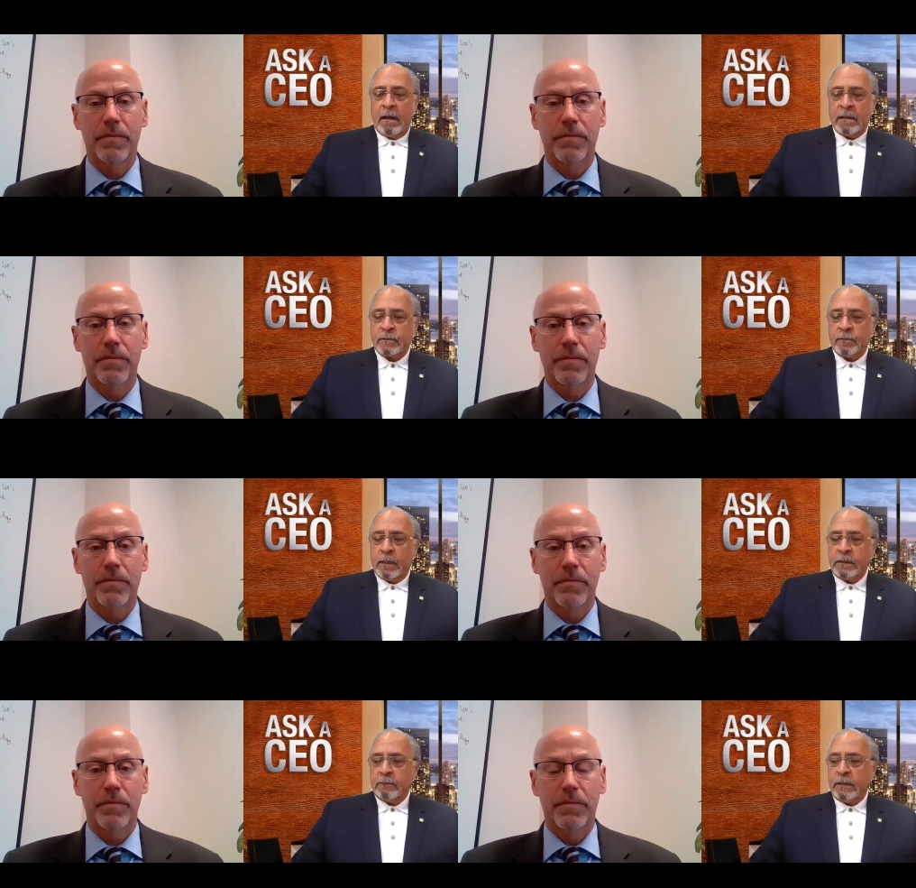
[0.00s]
Speaker 1: us
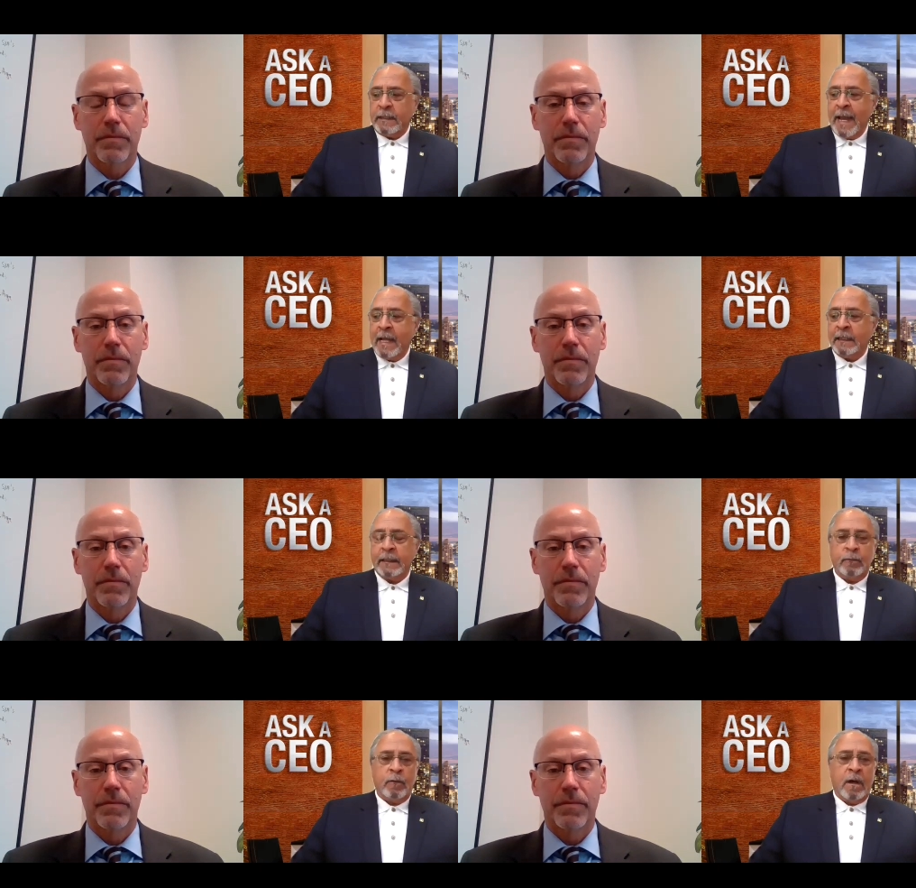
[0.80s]
what the
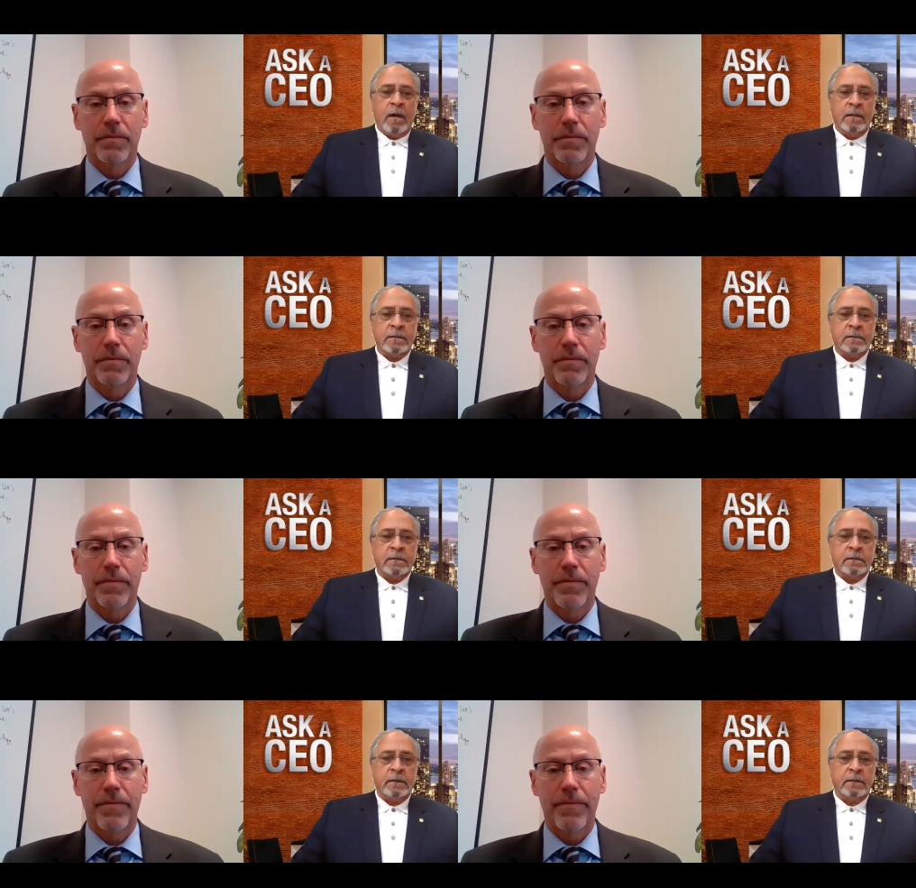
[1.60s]
reality
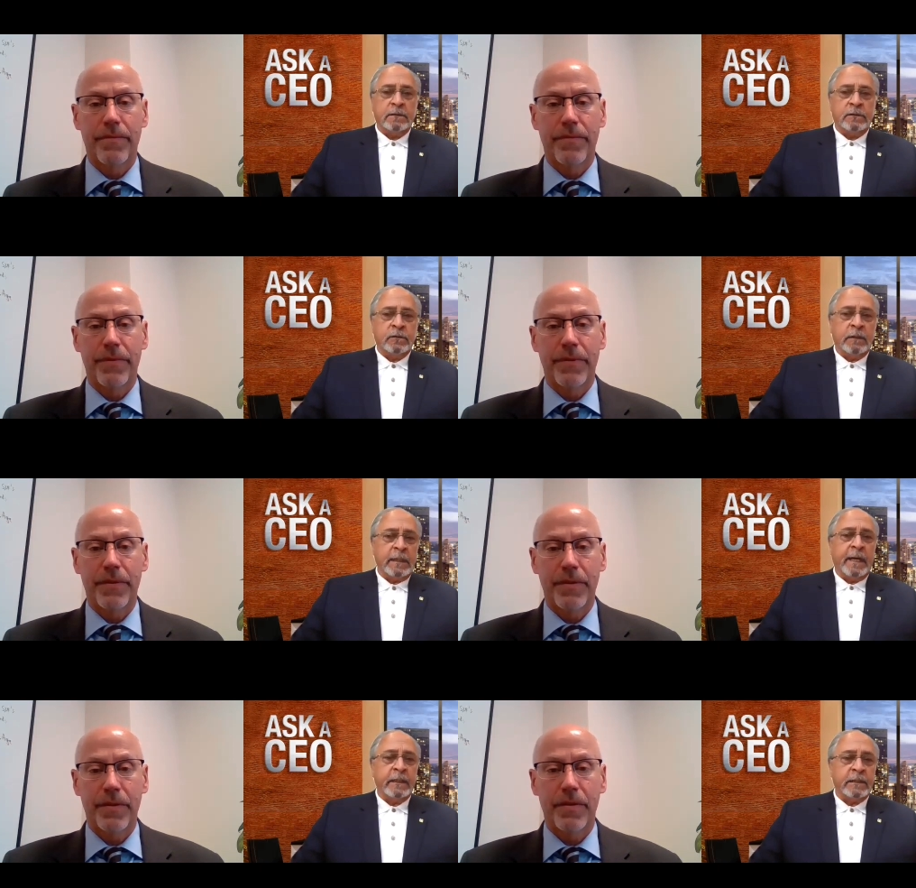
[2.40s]
was
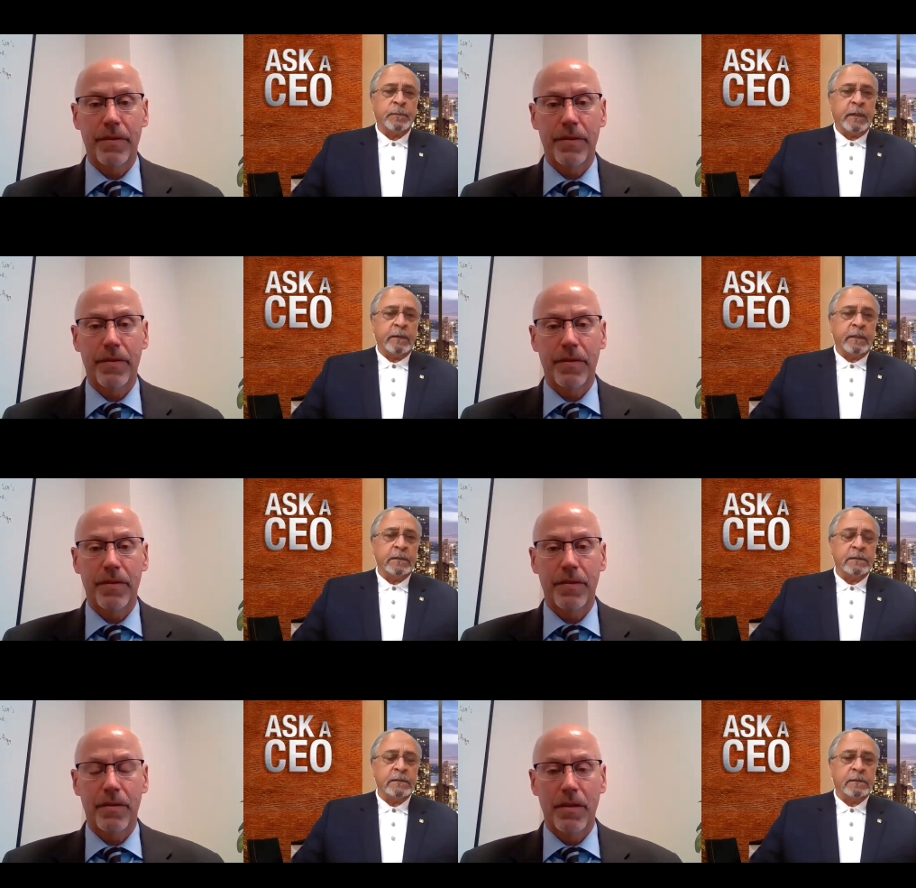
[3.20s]
during that
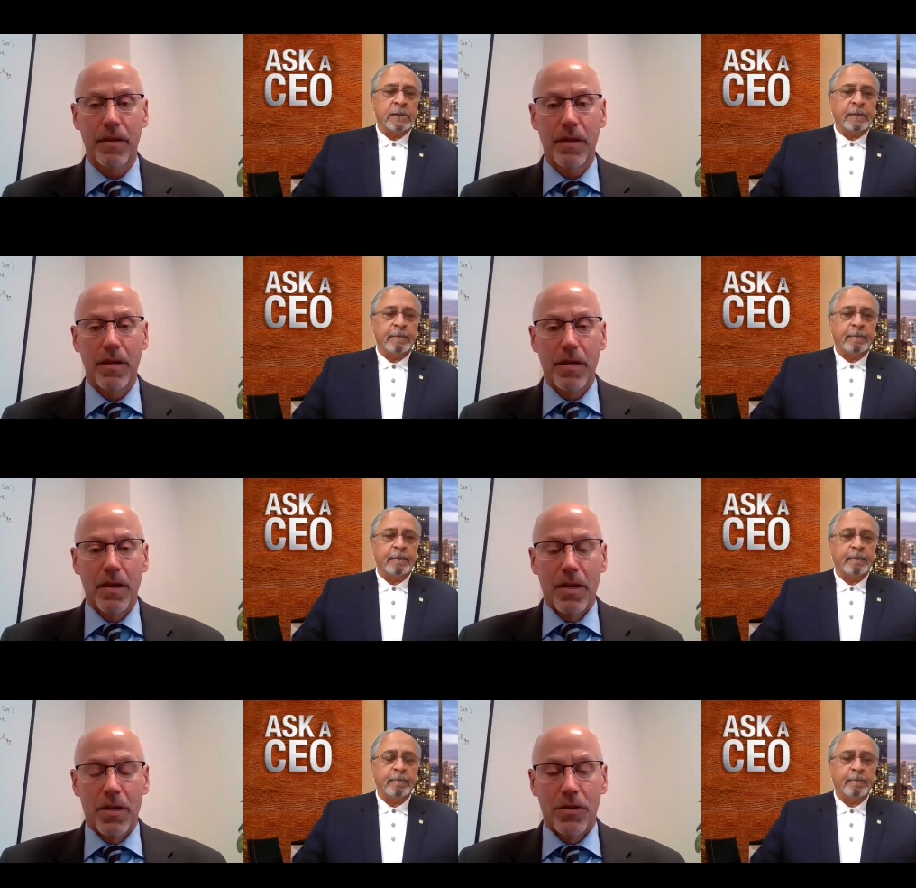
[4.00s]
experience.
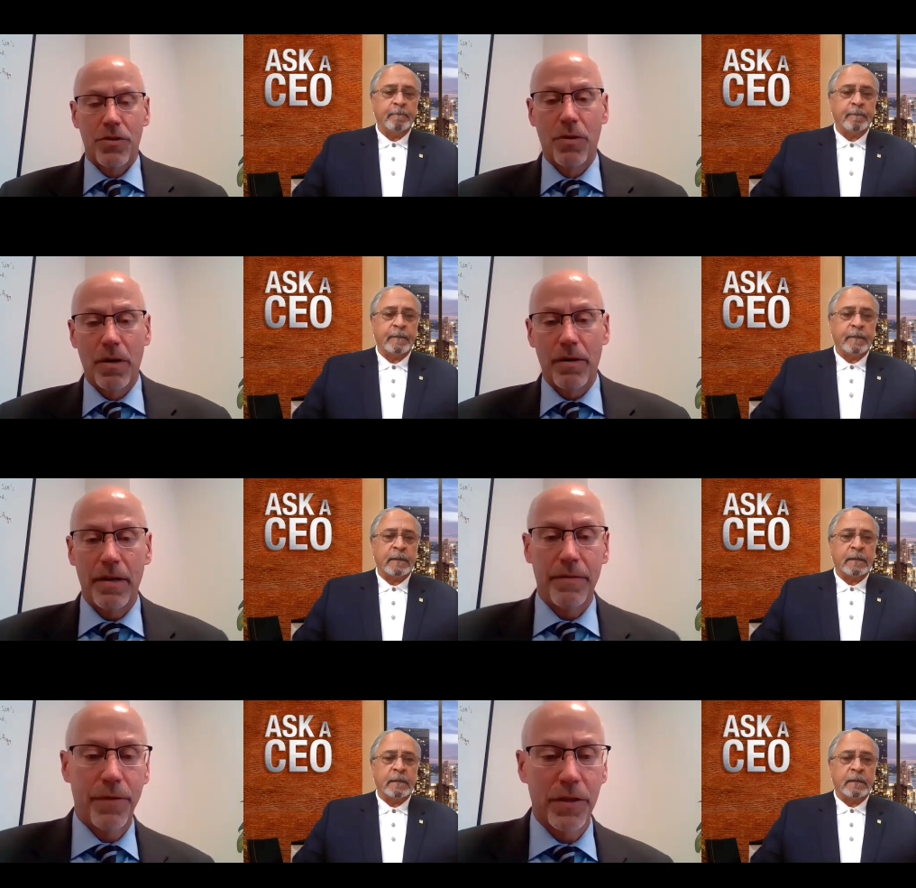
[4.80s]
Speaker 2: Sure.
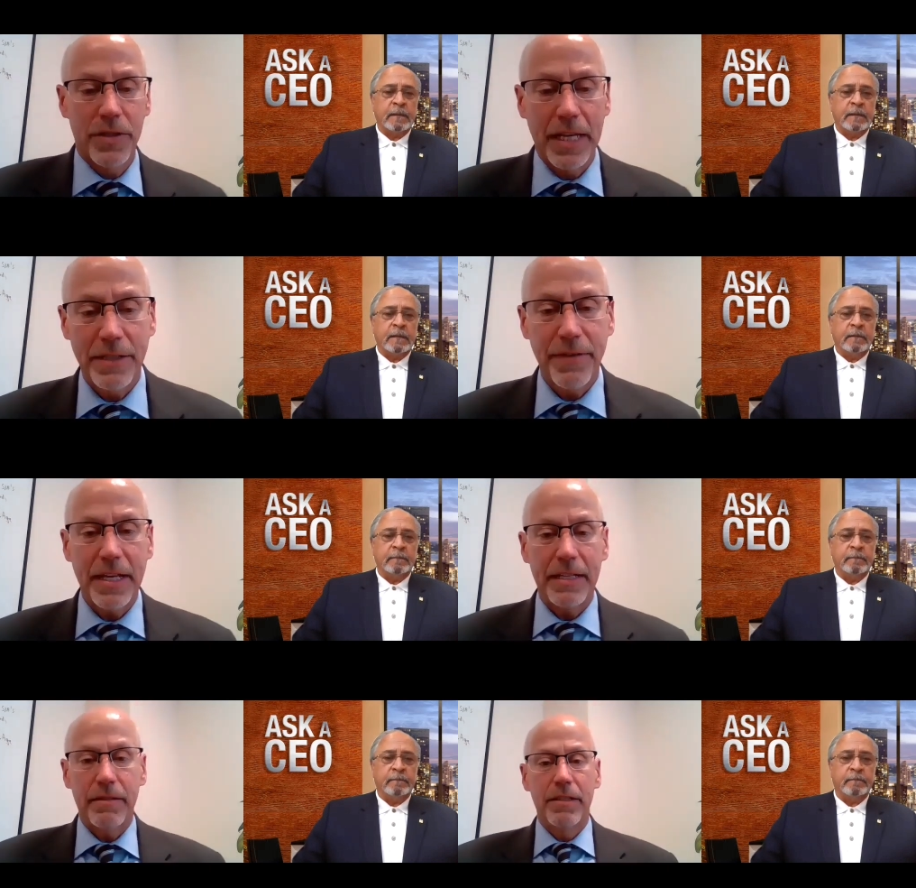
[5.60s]
Uh, first, thanks for
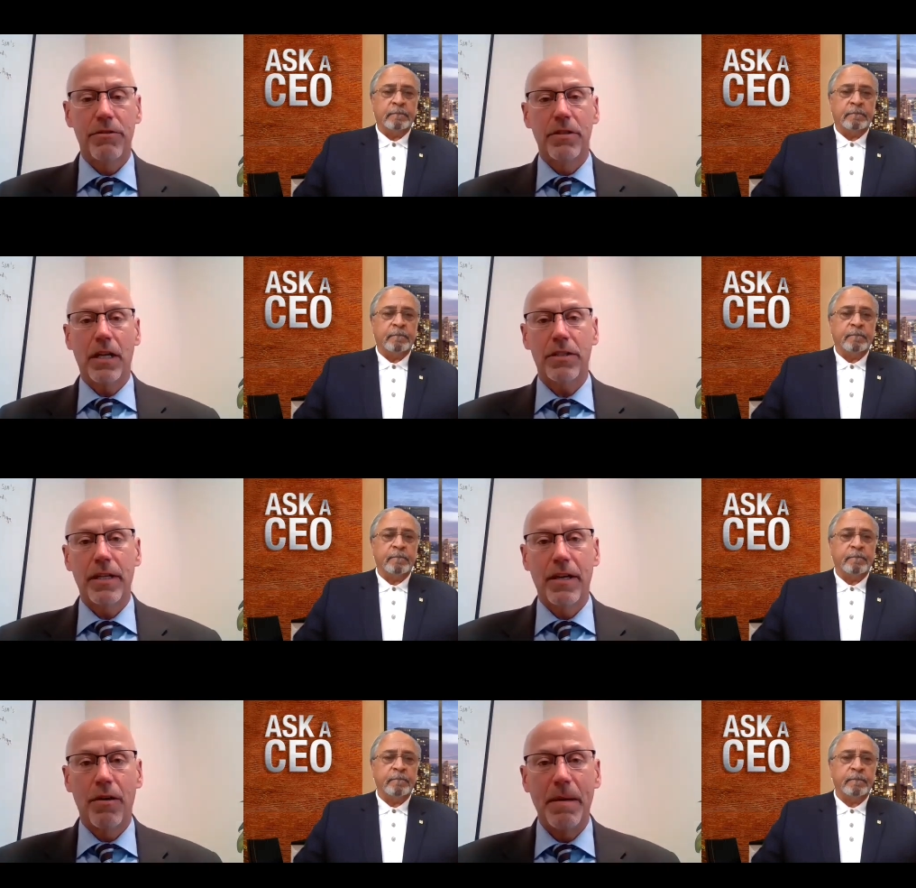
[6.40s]
that
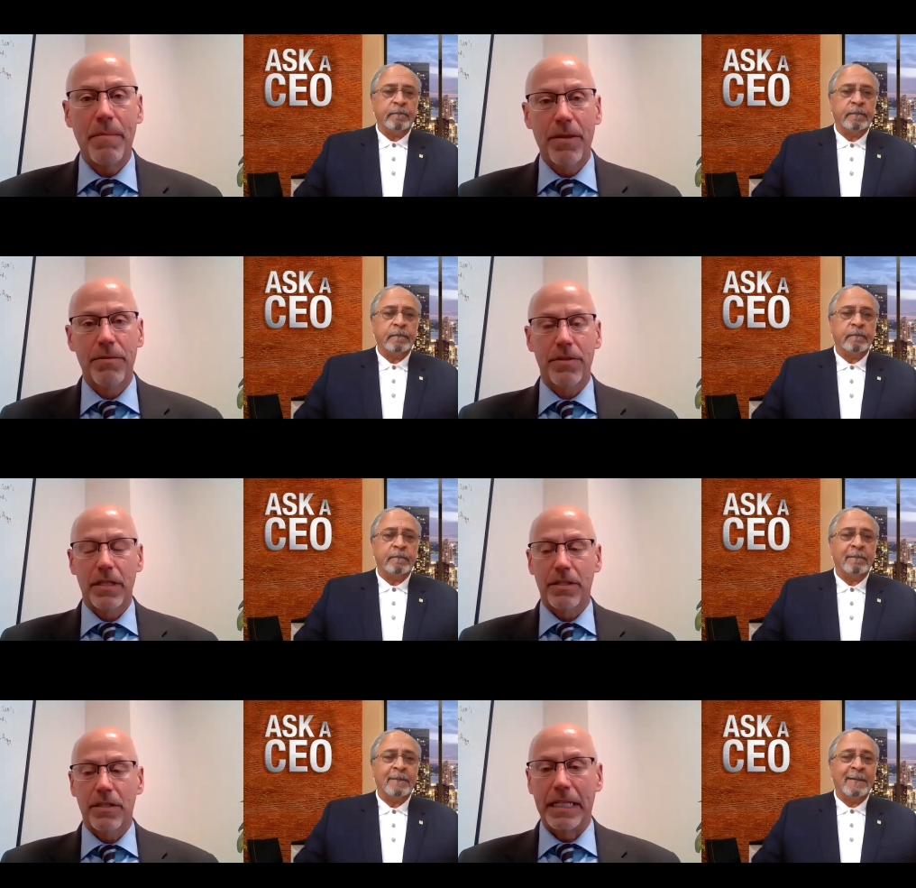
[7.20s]
introduction. I hope my mother's
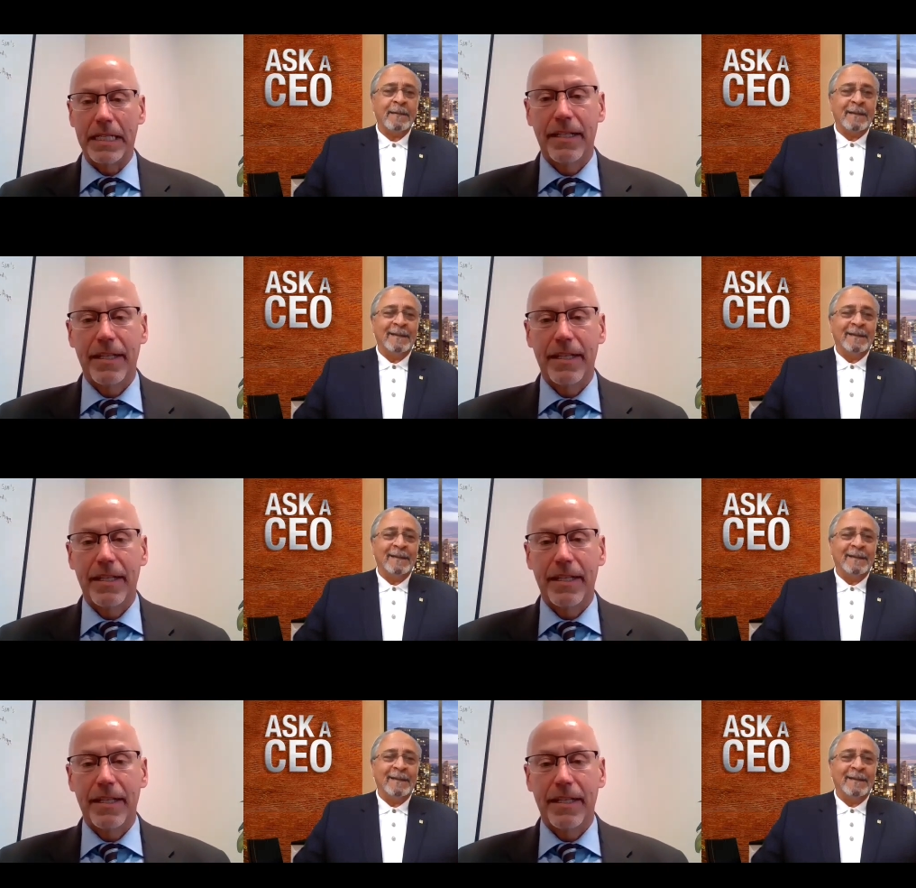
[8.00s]
listening.